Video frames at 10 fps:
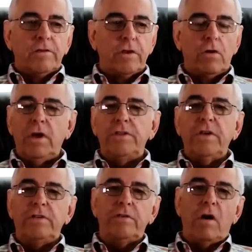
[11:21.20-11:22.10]
So
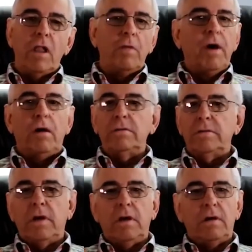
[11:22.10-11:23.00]
it's all about
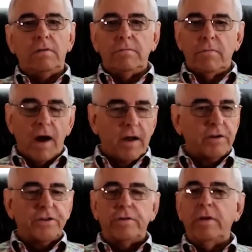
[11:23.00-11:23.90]

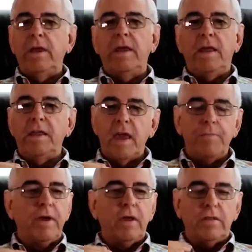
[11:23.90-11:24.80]
monitoring and
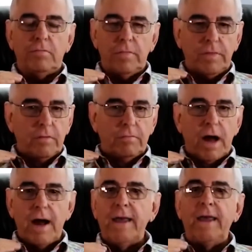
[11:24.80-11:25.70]
keeping the
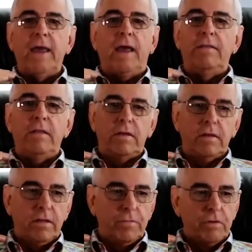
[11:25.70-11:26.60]
body and
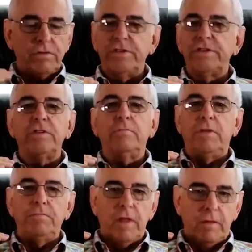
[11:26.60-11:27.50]
the immune
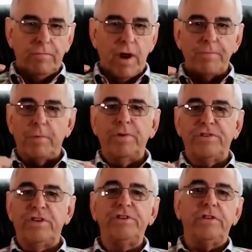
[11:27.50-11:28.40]
system in proper
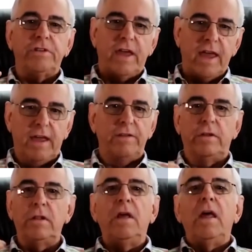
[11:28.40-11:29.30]
position to
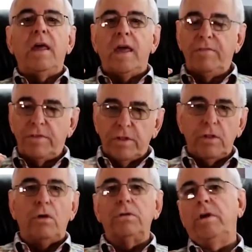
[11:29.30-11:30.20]
handle even the
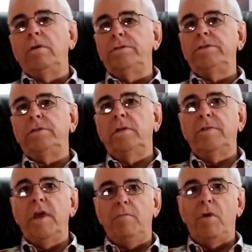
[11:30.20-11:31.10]
low dose
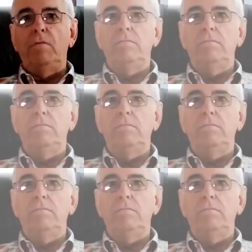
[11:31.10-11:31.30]
of chemo.